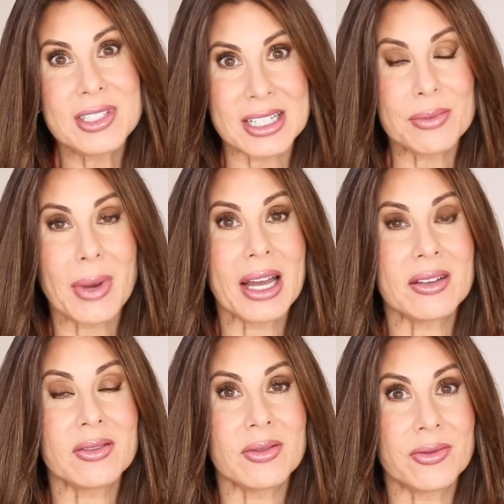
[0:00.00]
did
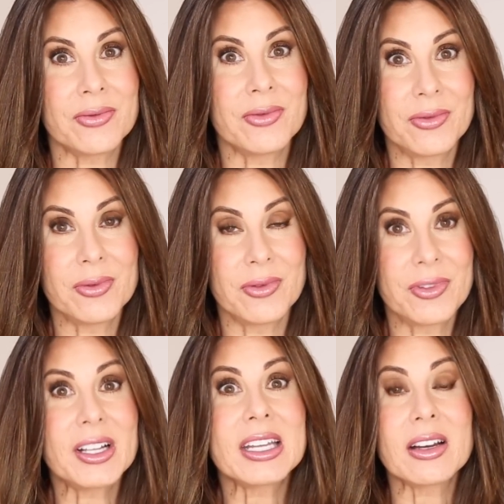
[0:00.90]
my
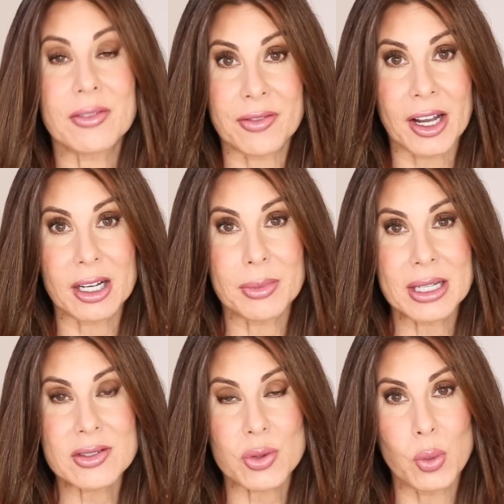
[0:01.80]
filling of
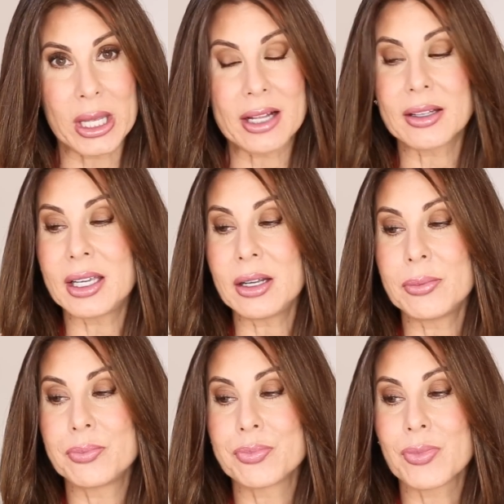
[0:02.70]
vitamins weekly.